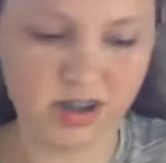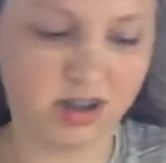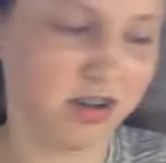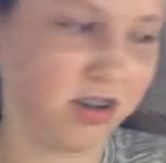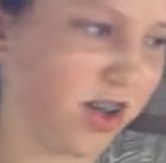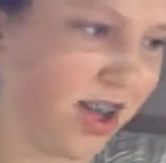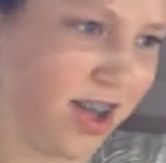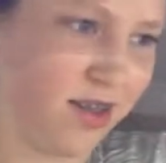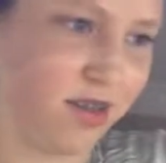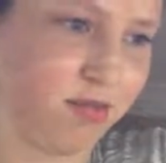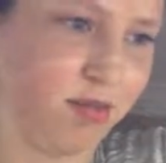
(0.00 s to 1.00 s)
Oh, I
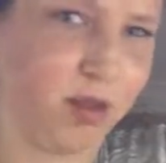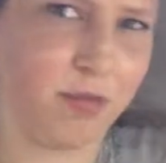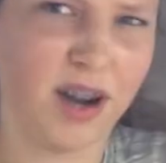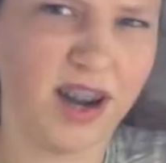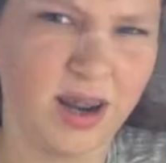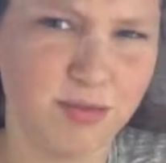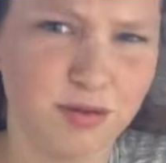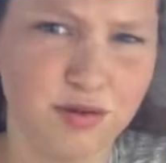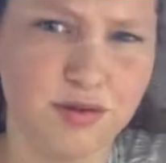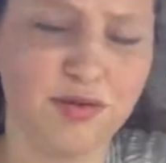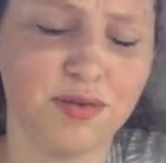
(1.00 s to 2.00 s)
hate the smell of
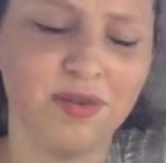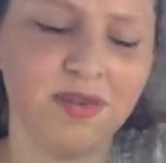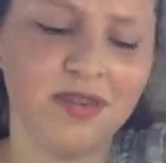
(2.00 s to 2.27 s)
pineapple.